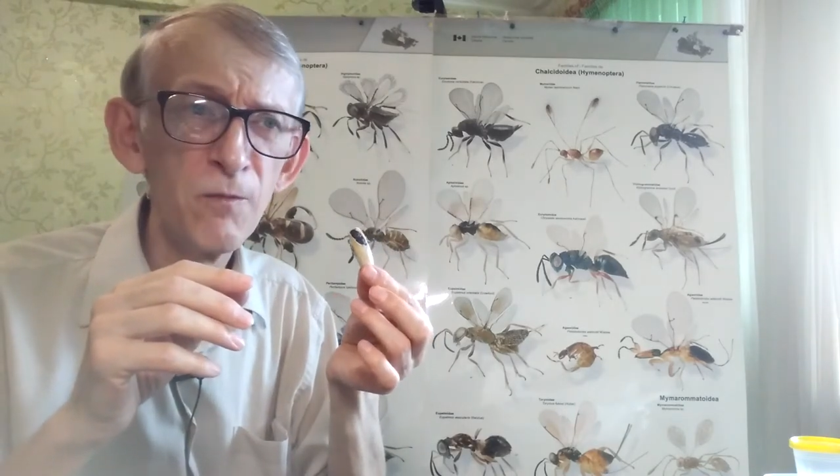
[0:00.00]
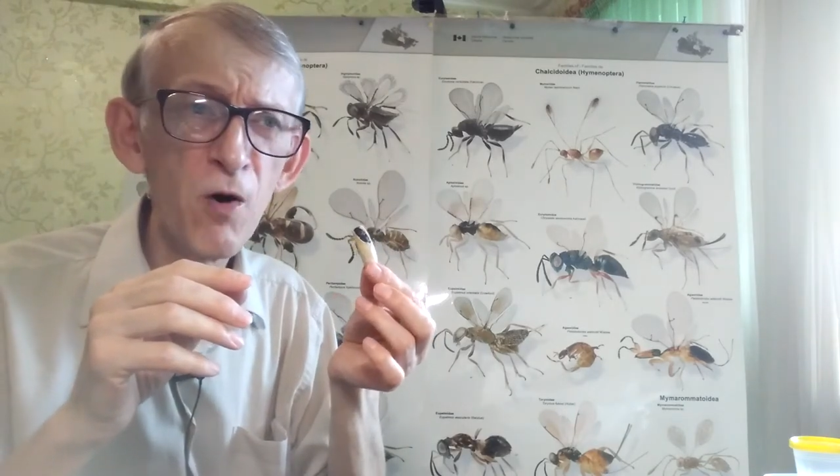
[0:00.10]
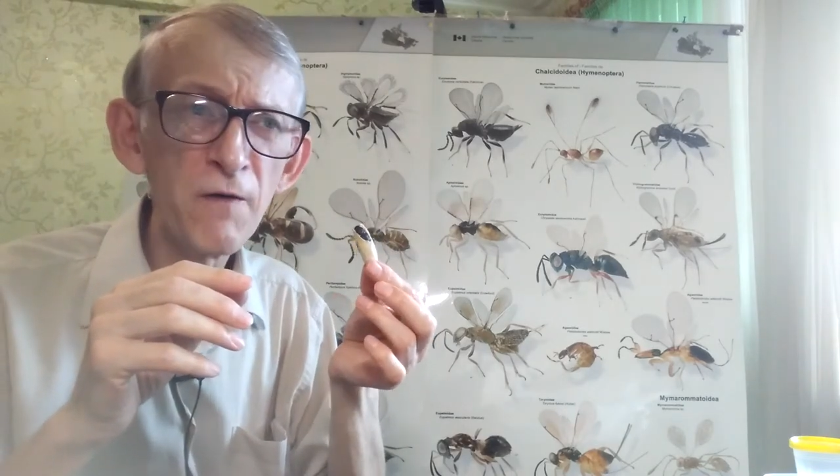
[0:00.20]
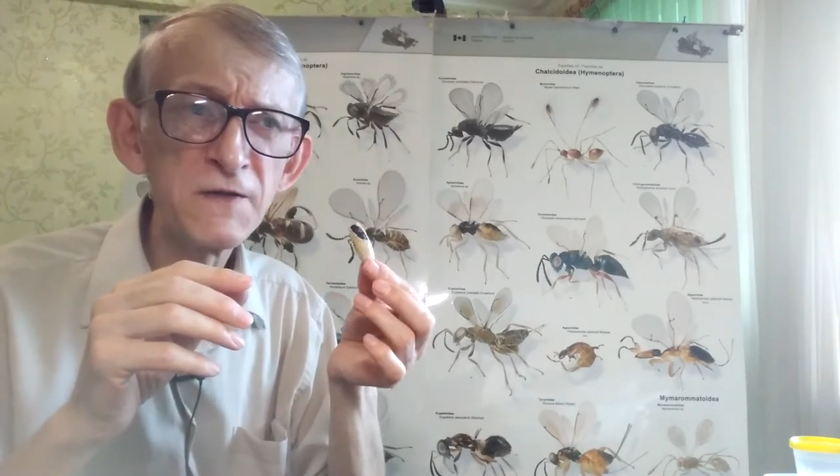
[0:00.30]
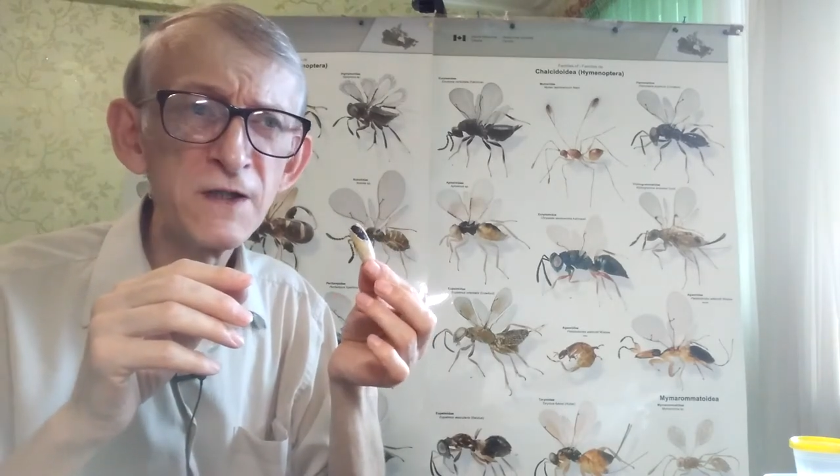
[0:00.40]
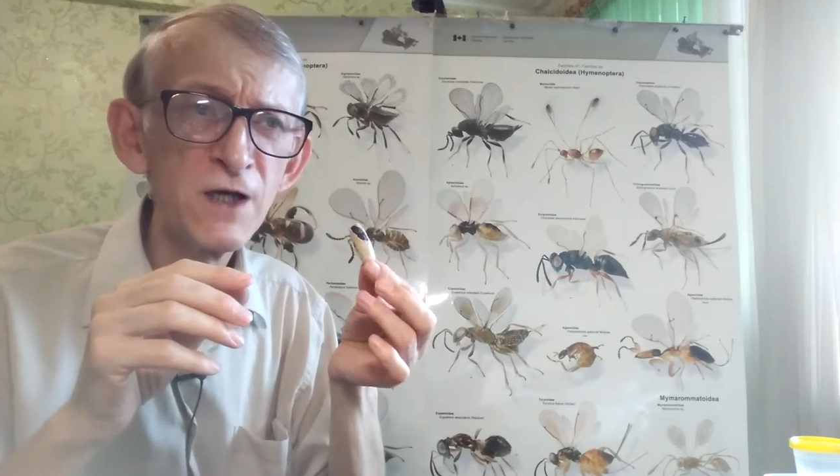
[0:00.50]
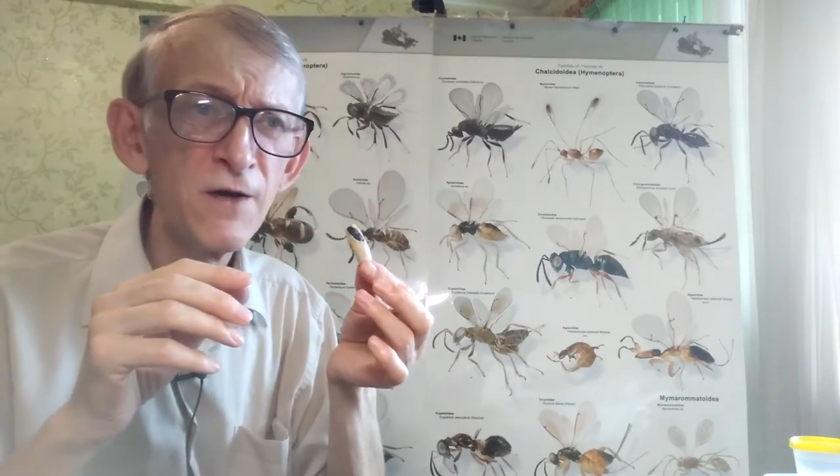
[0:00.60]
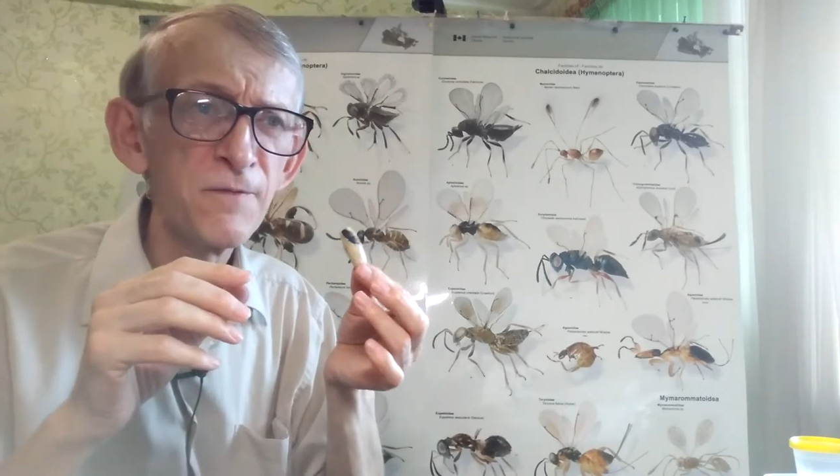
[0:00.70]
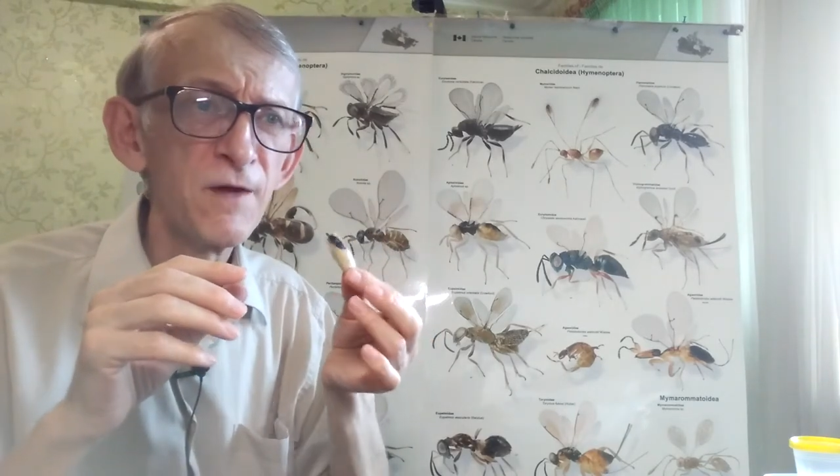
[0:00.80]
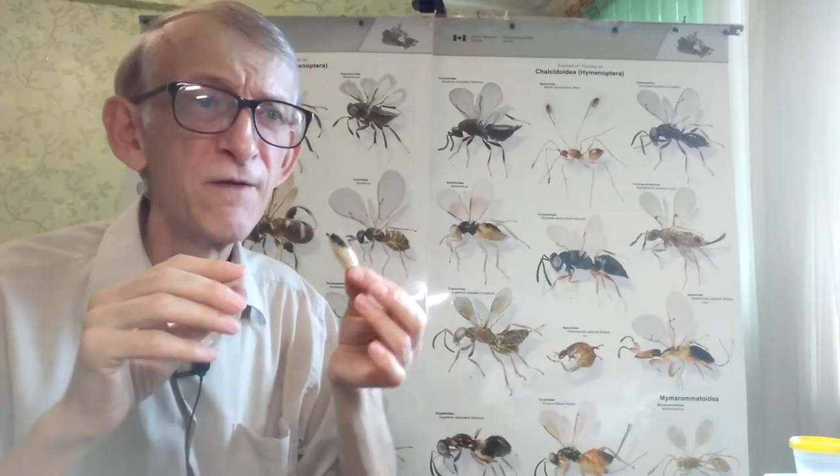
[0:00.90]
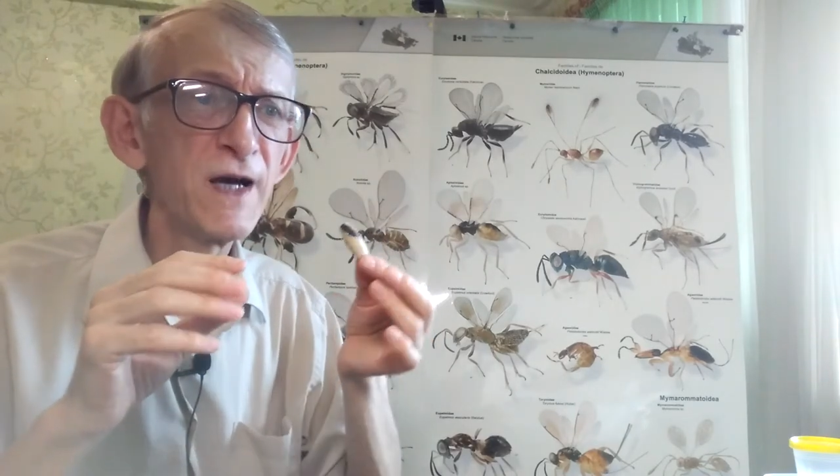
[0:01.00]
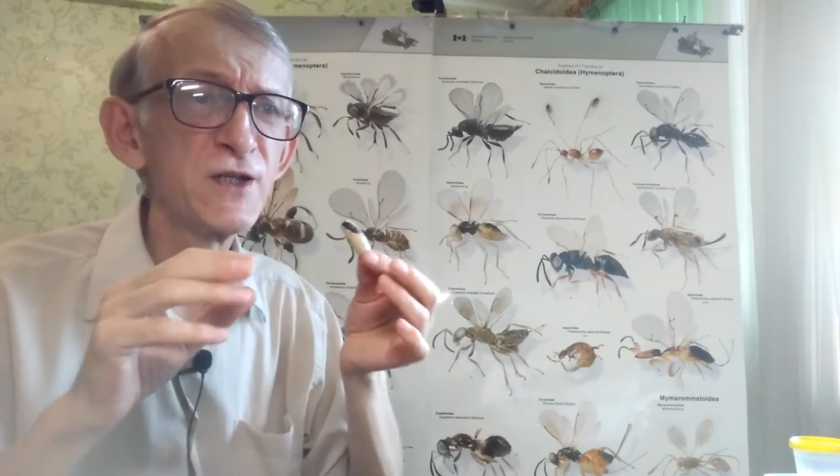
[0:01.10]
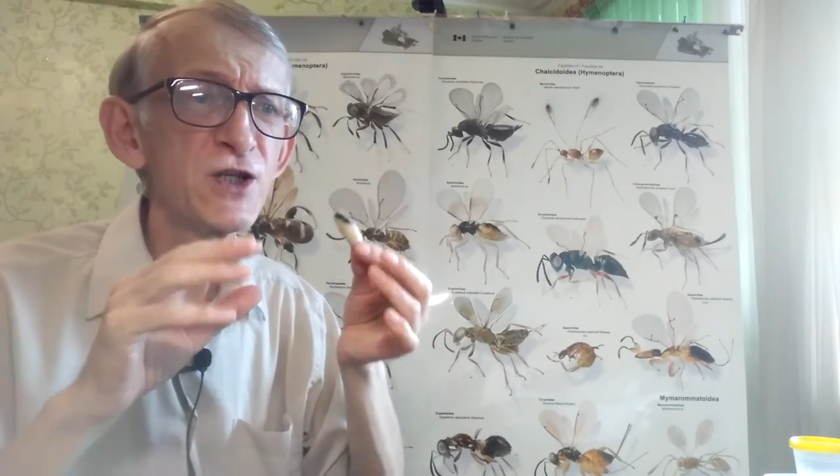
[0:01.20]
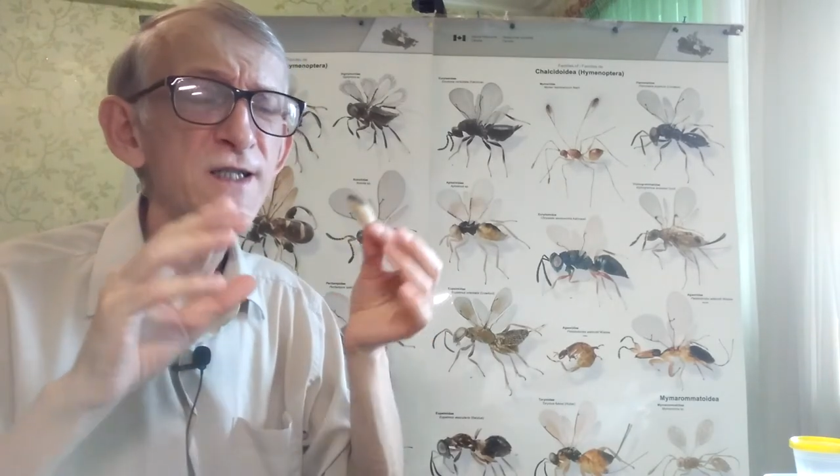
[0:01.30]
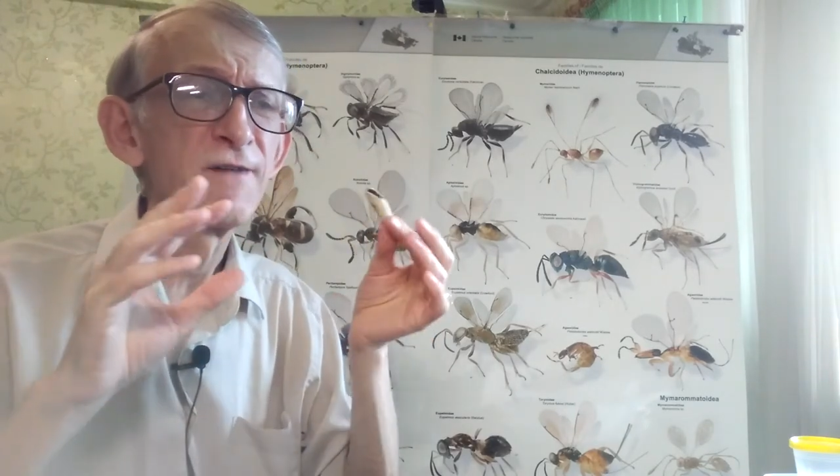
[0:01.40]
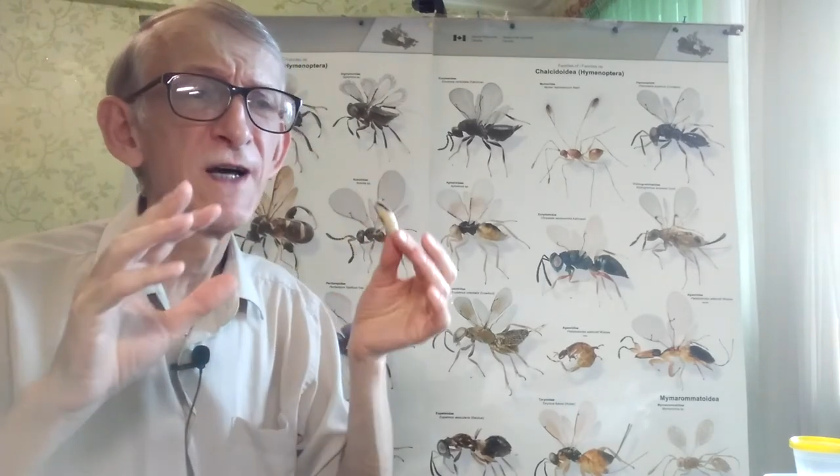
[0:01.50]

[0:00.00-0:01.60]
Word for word: moths were just